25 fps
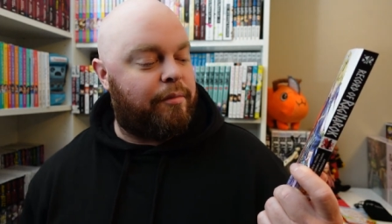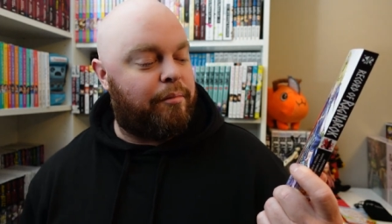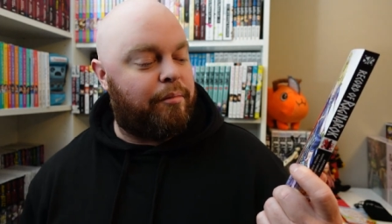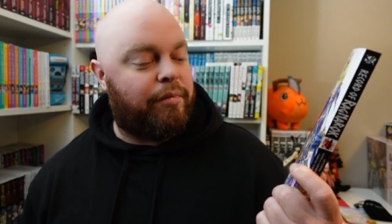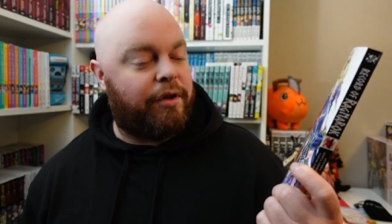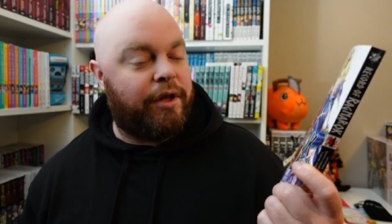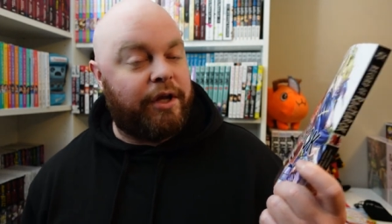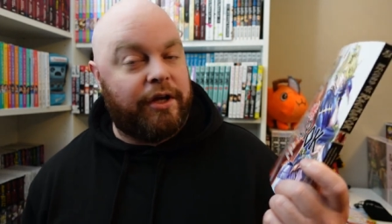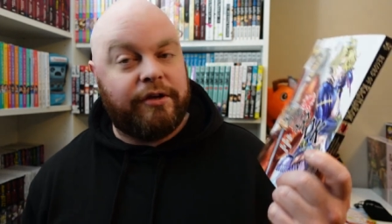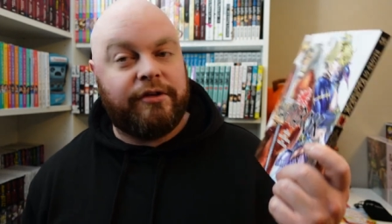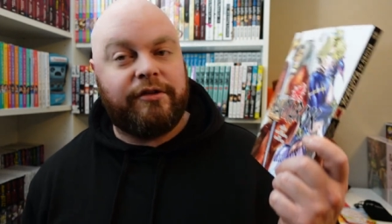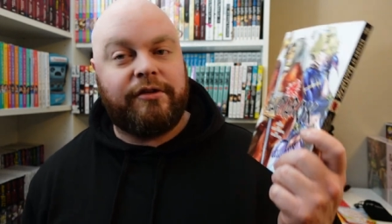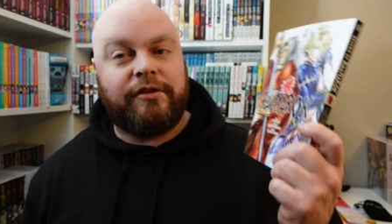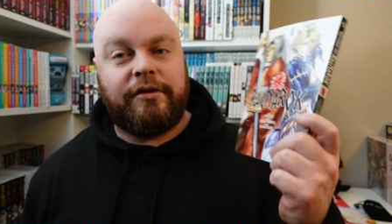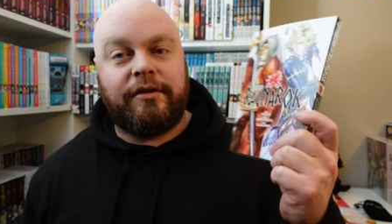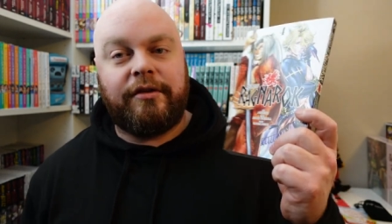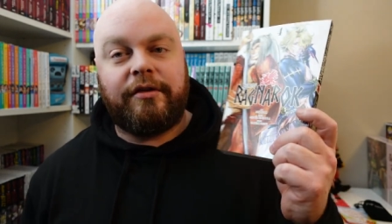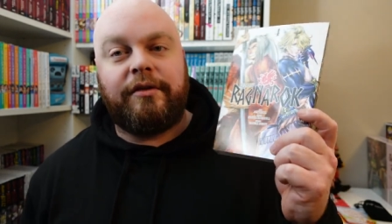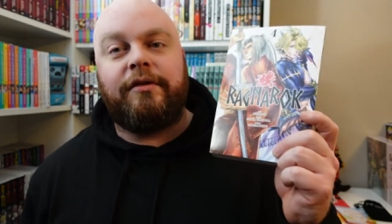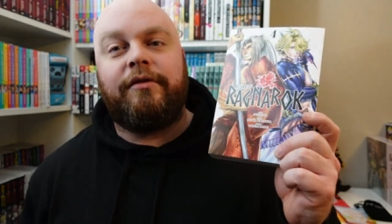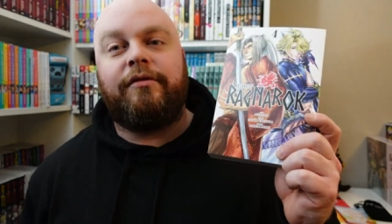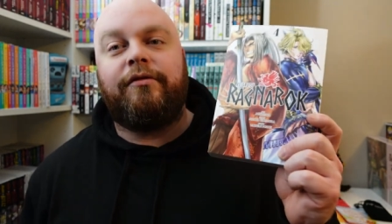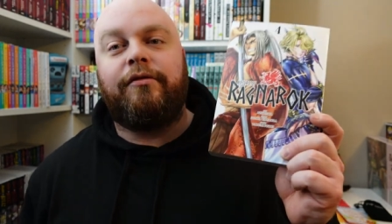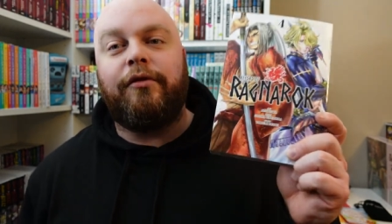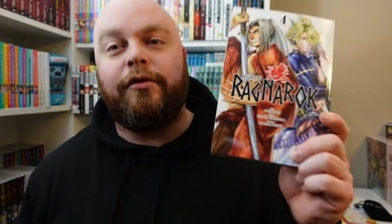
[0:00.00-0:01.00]
placed
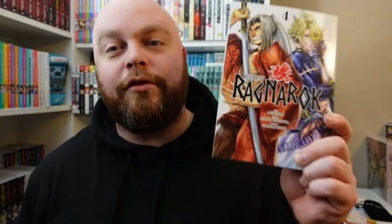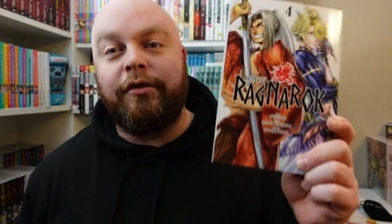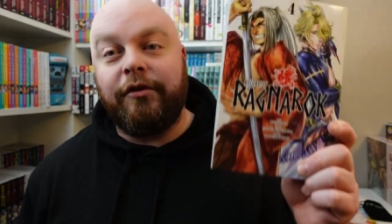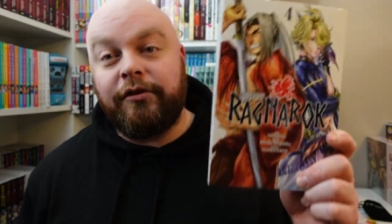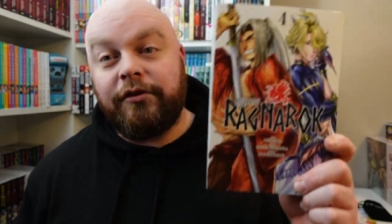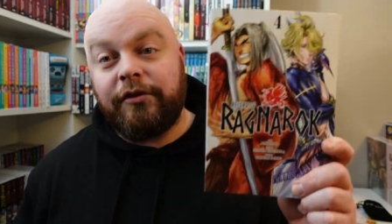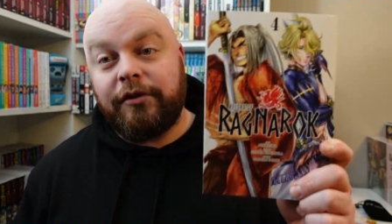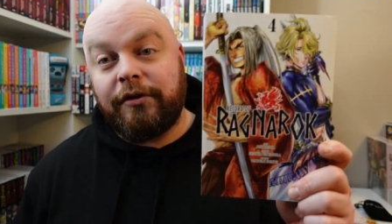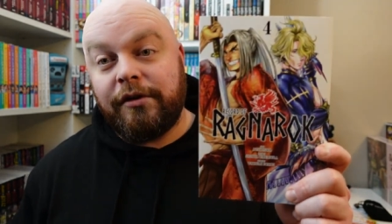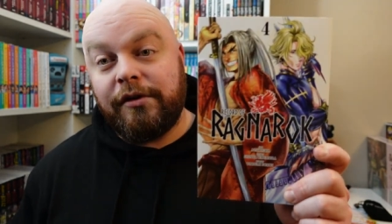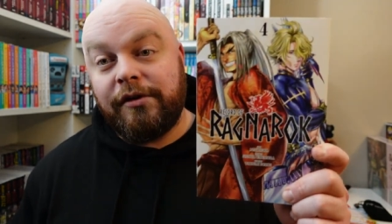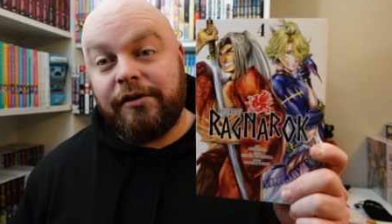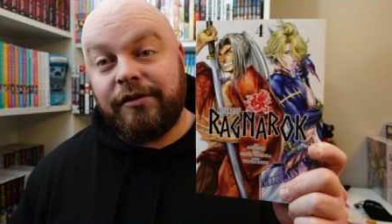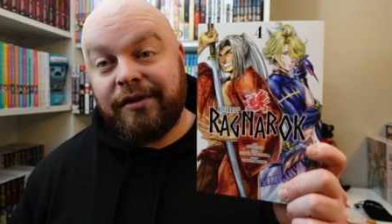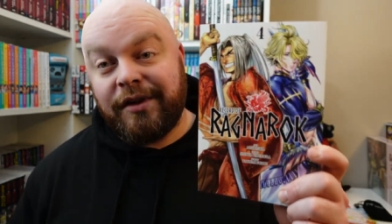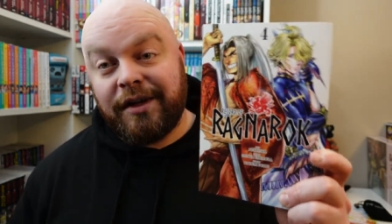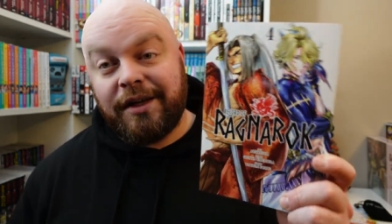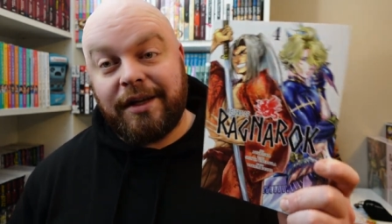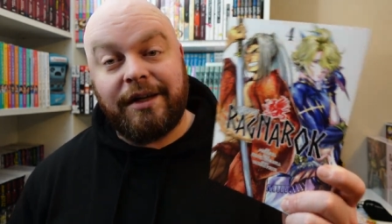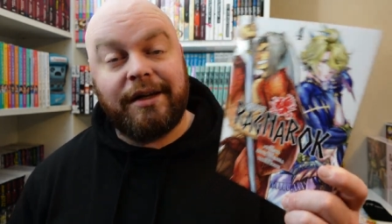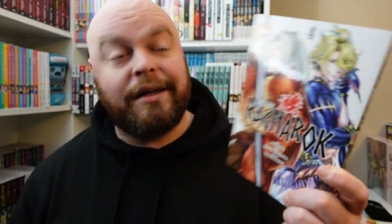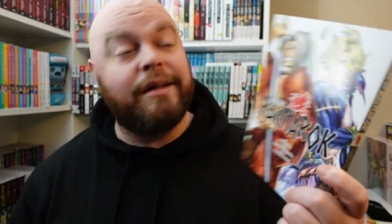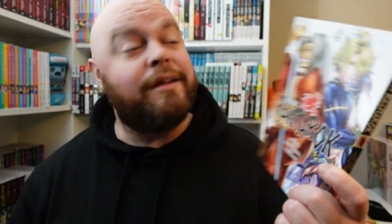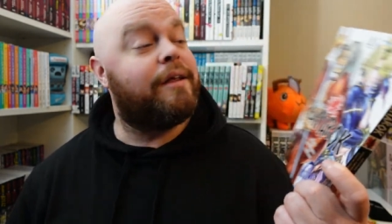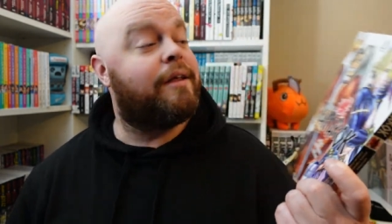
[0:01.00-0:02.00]
for this series
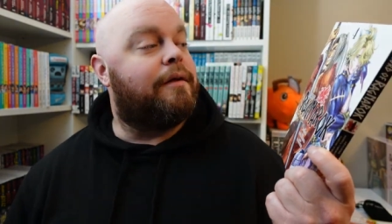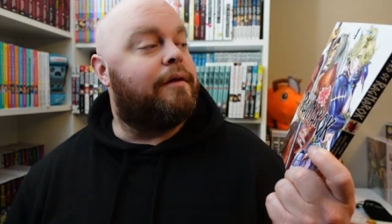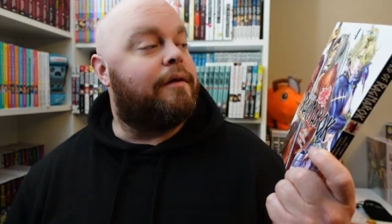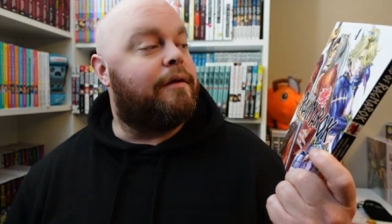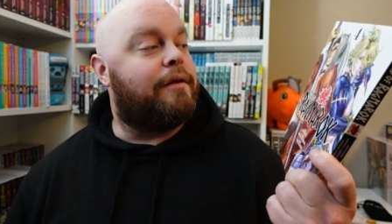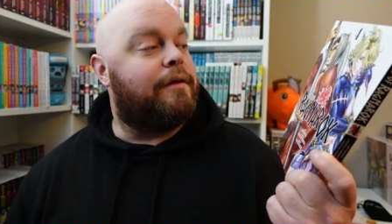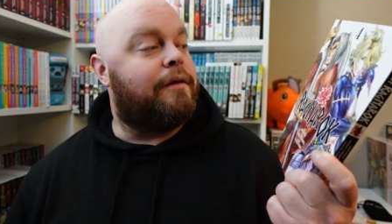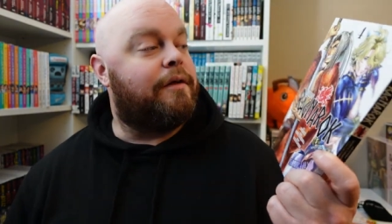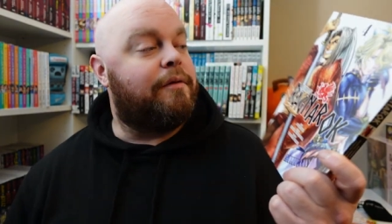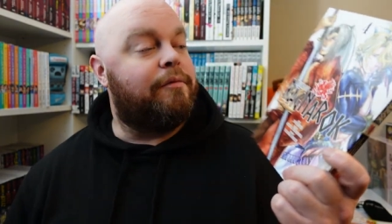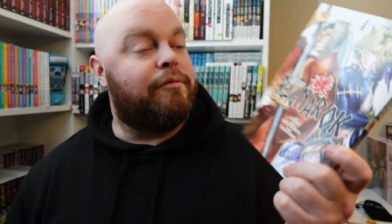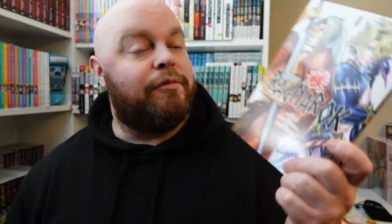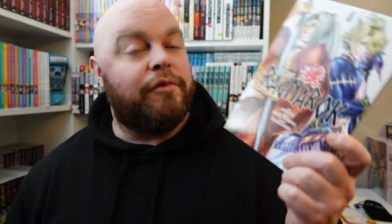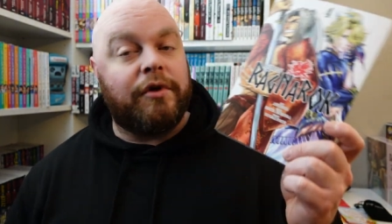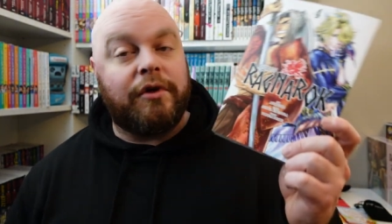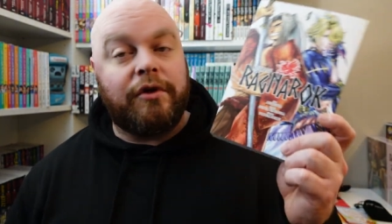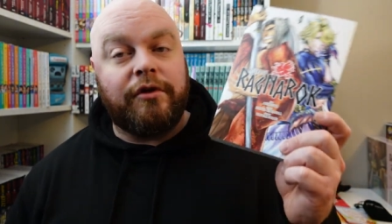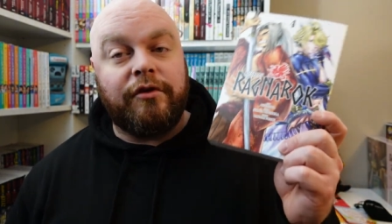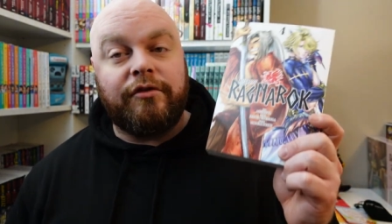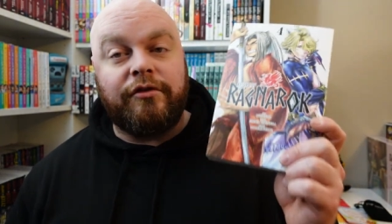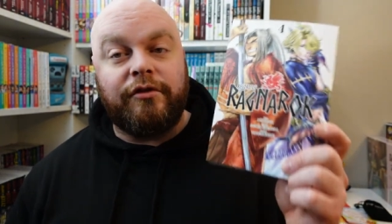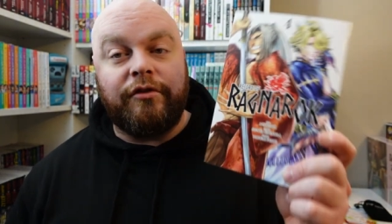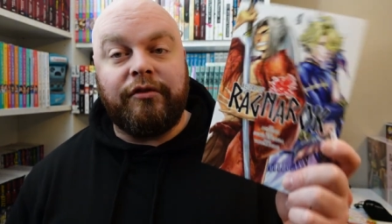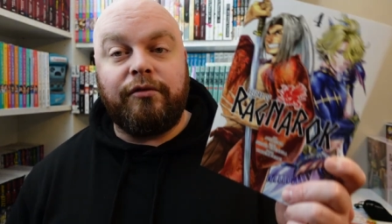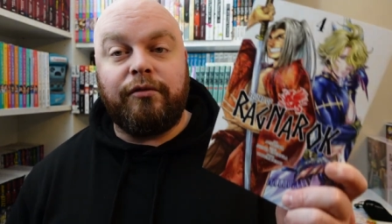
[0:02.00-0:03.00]
in, I'm going
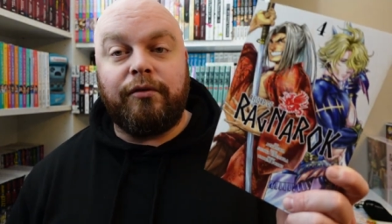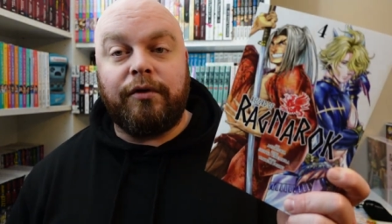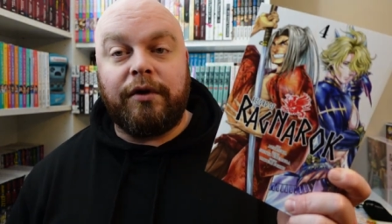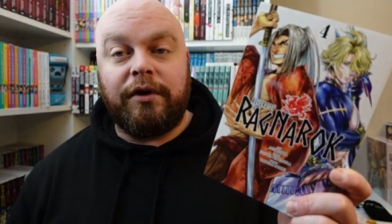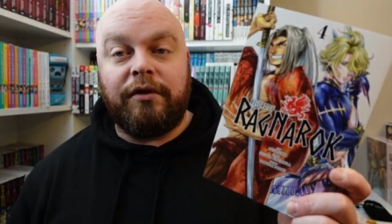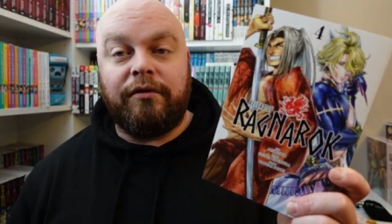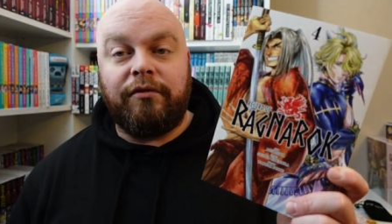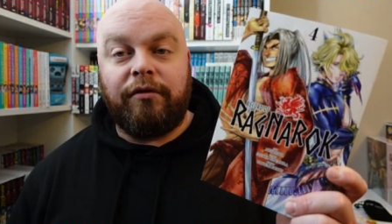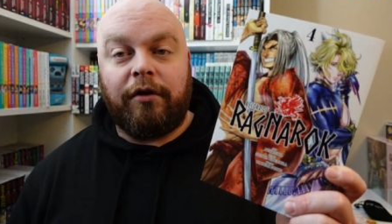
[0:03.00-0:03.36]
to just read